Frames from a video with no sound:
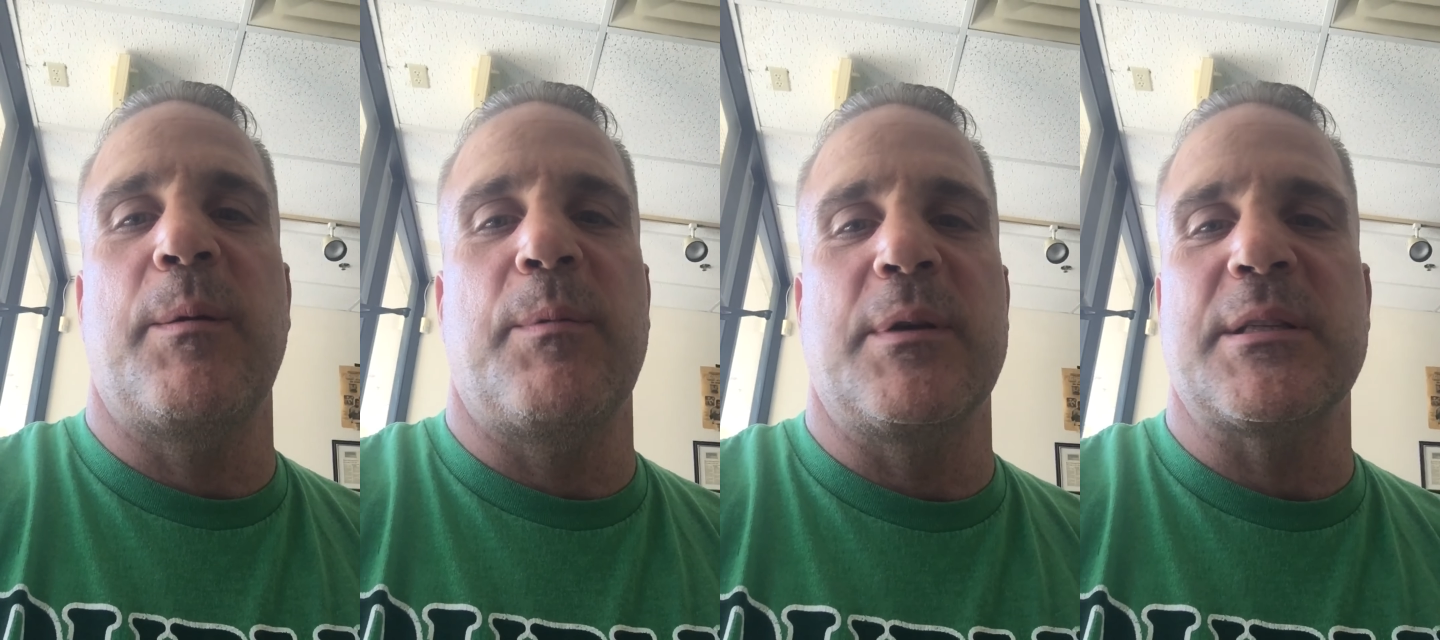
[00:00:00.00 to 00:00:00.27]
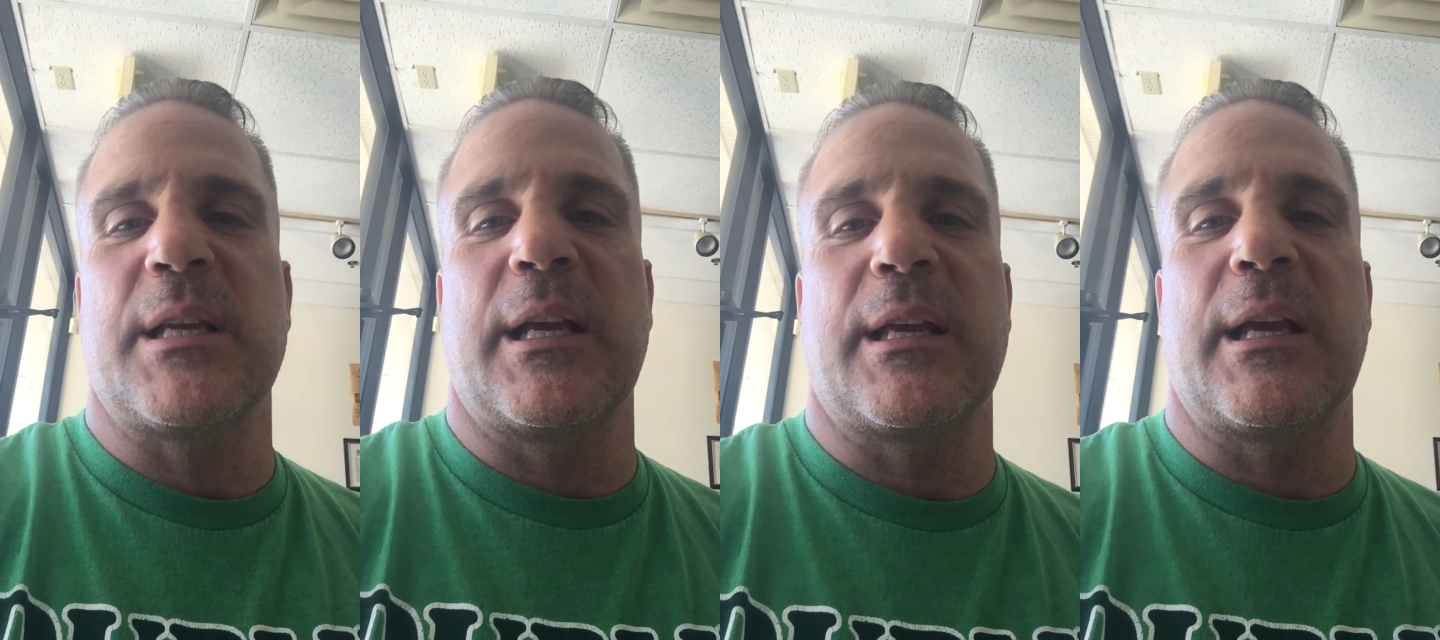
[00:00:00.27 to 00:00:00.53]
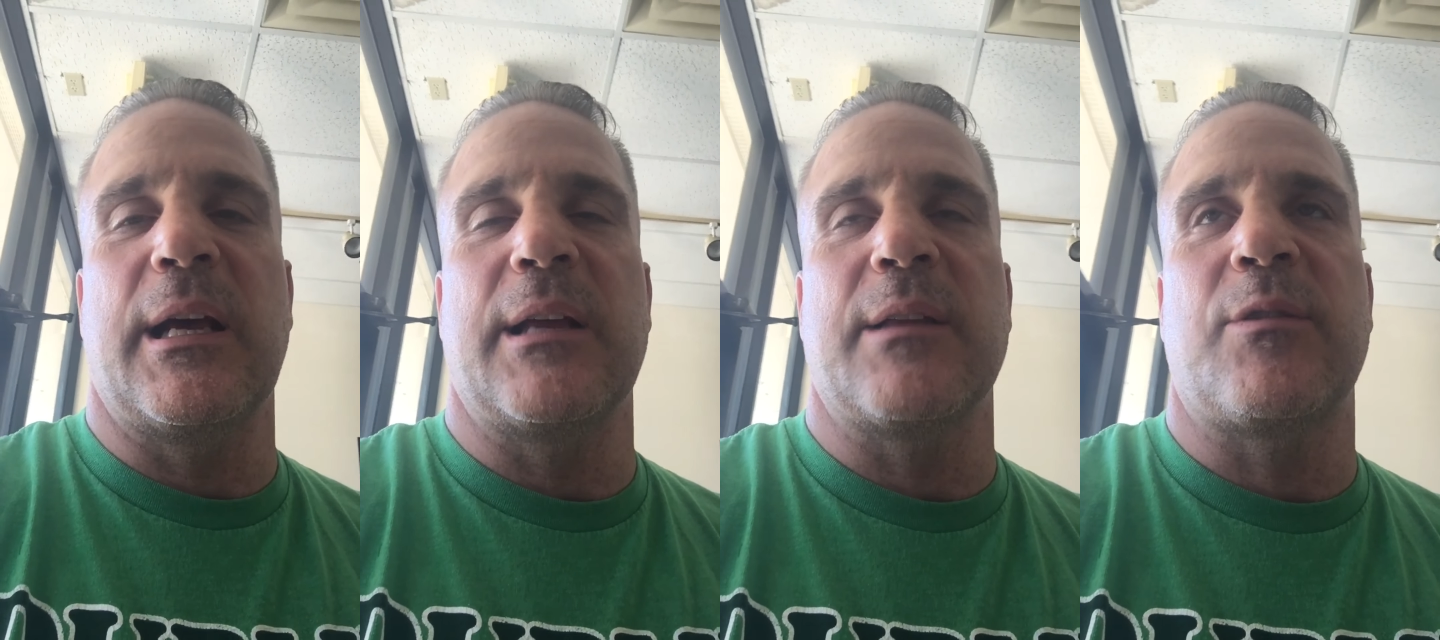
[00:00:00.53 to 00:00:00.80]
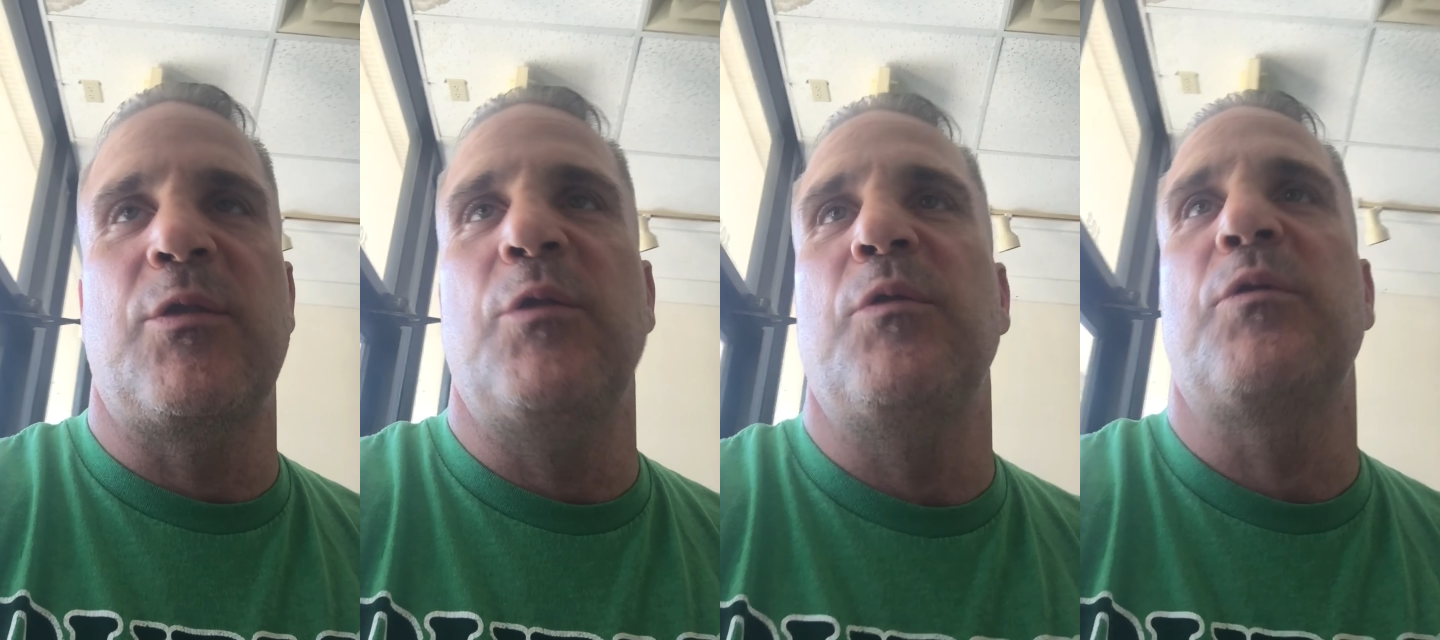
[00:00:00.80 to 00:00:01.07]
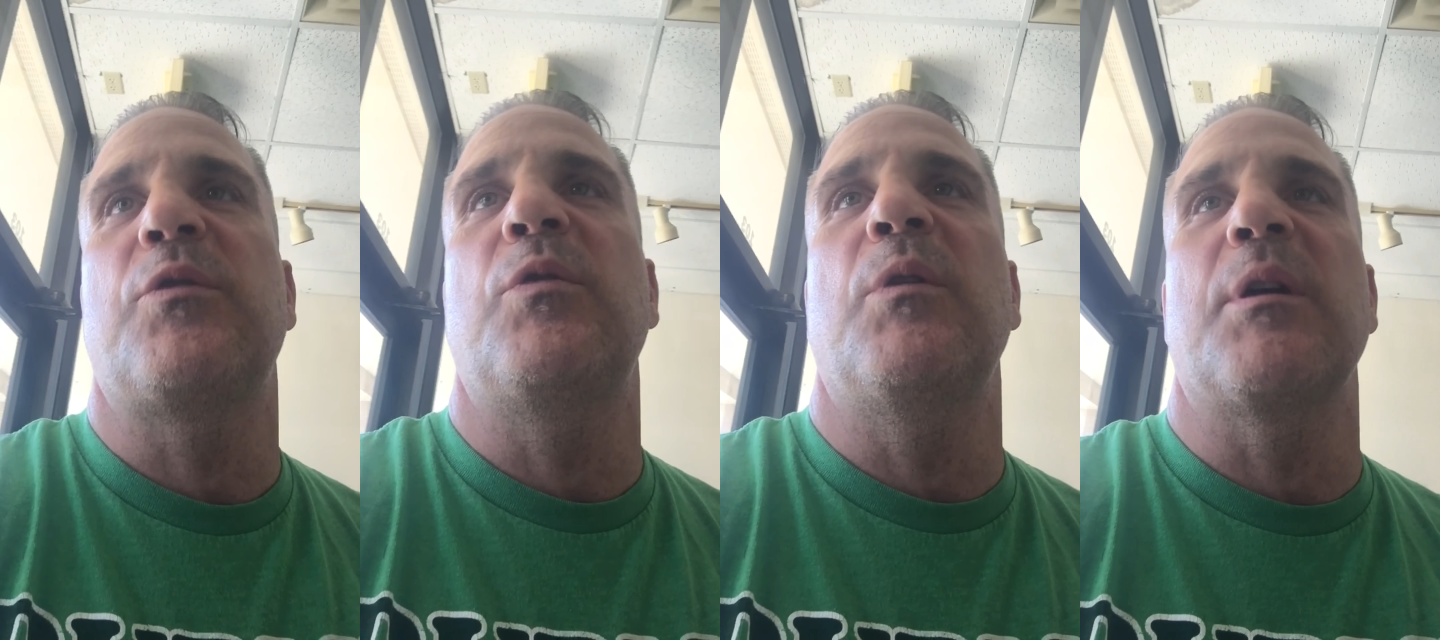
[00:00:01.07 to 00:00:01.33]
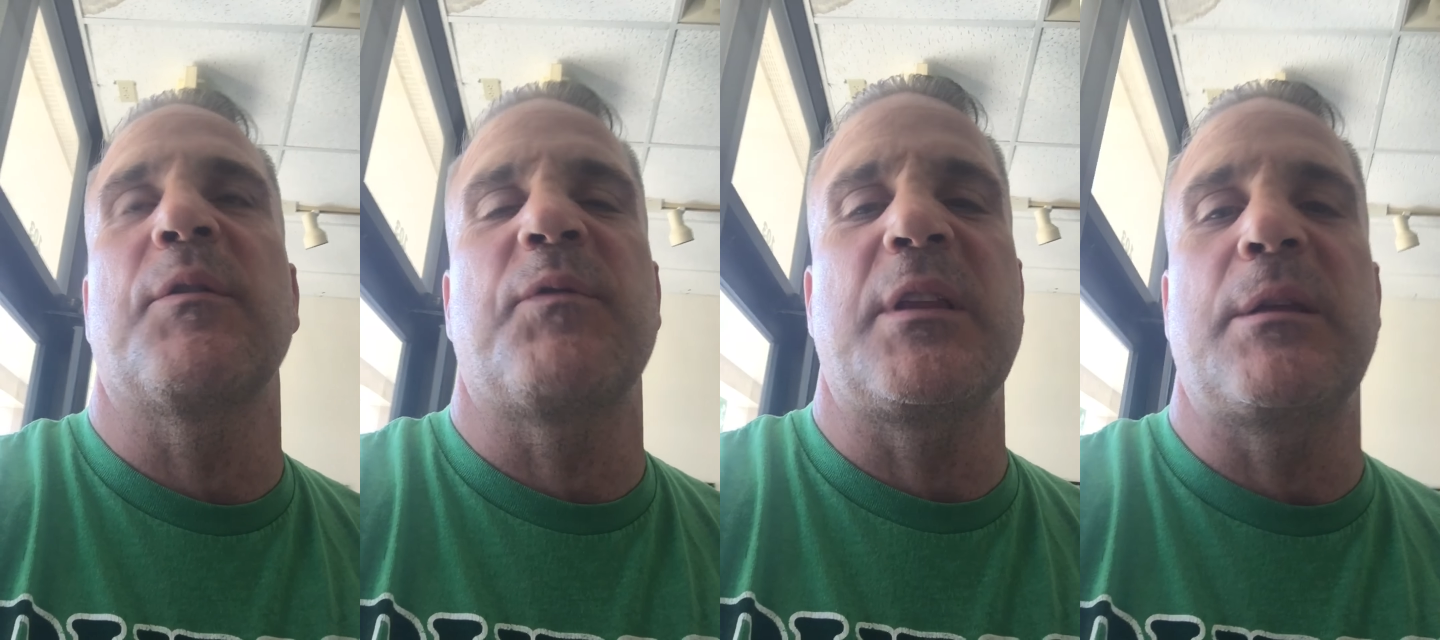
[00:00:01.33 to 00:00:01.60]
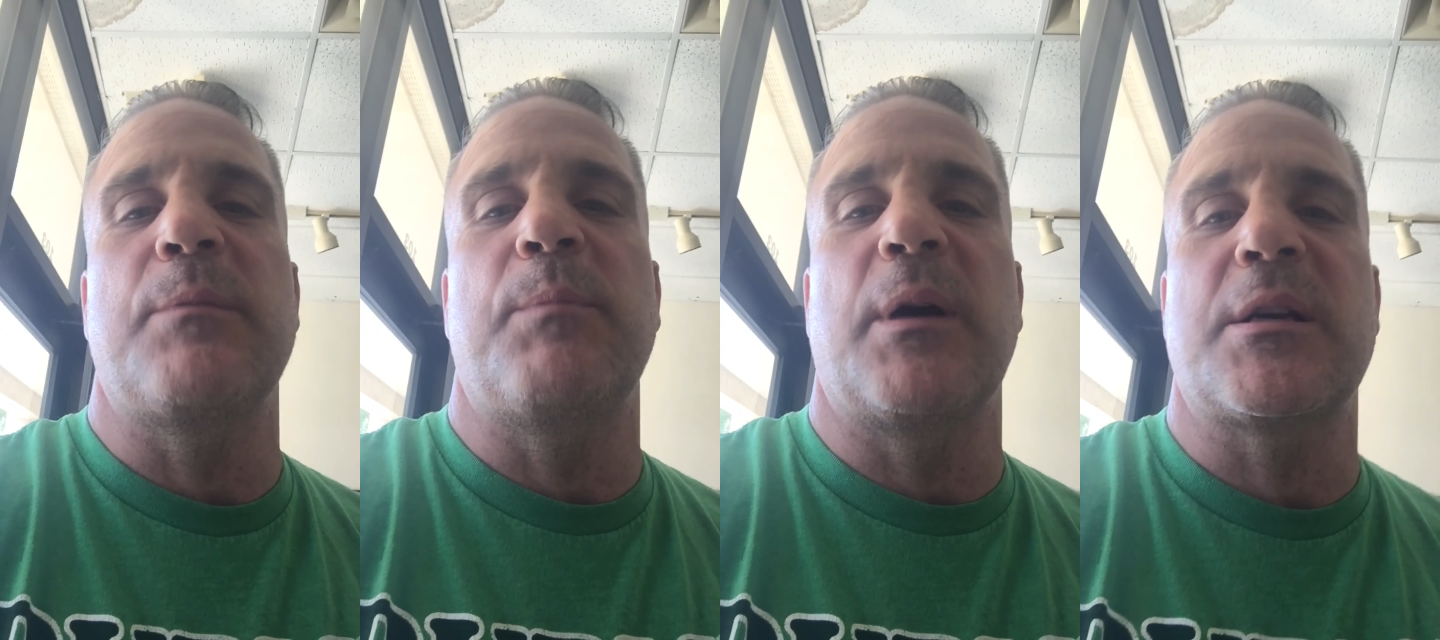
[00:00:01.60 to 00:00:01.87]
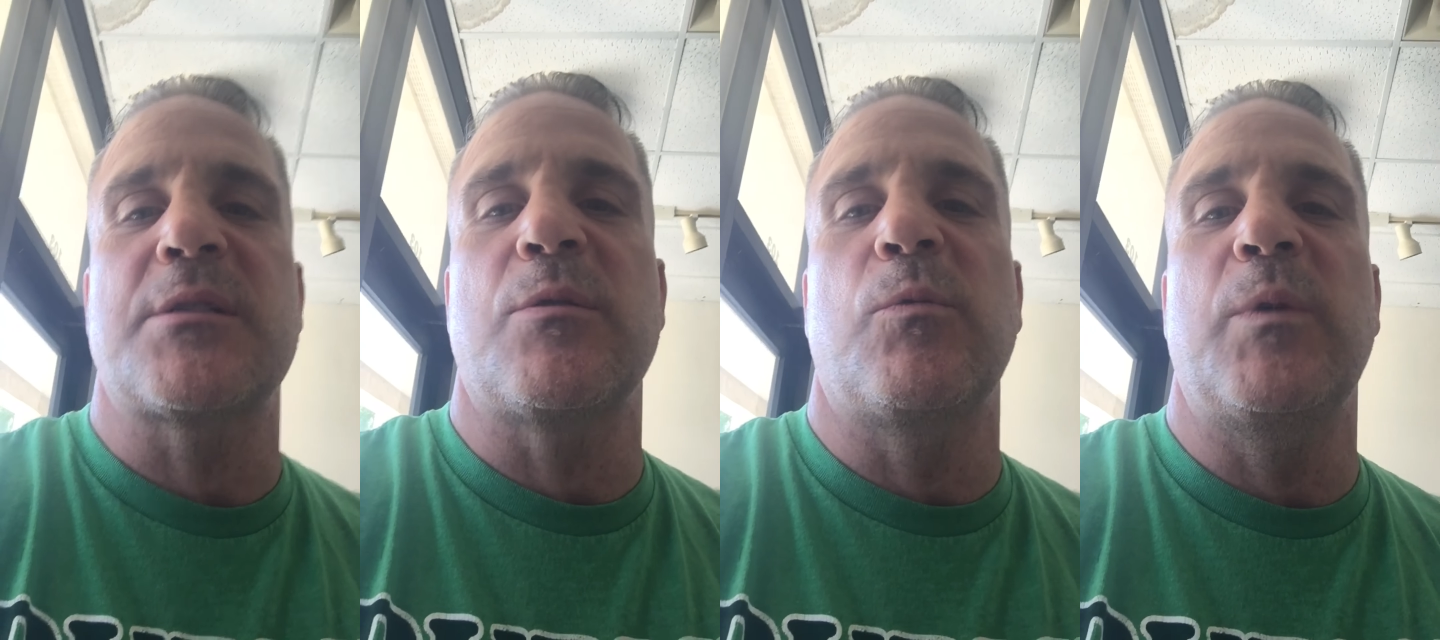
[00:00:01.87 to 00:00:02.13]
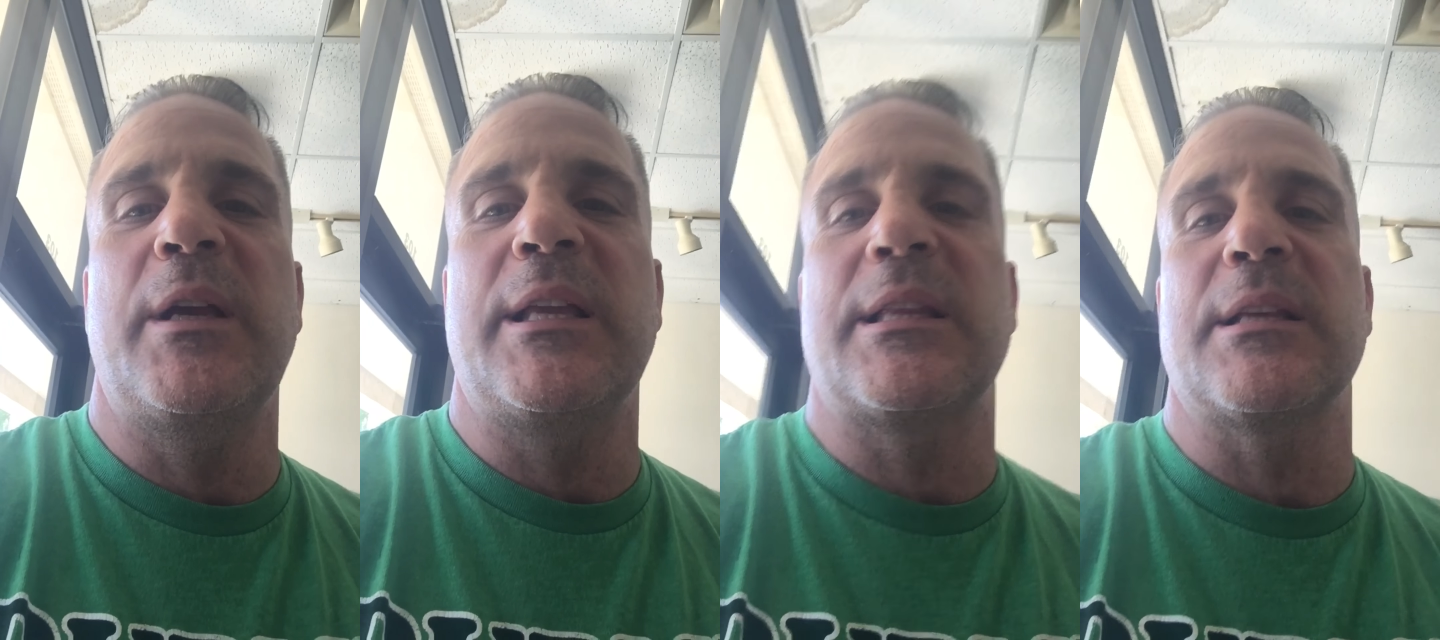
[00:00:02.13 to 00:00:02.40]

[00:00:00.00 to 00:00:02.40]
but it was like $250 a week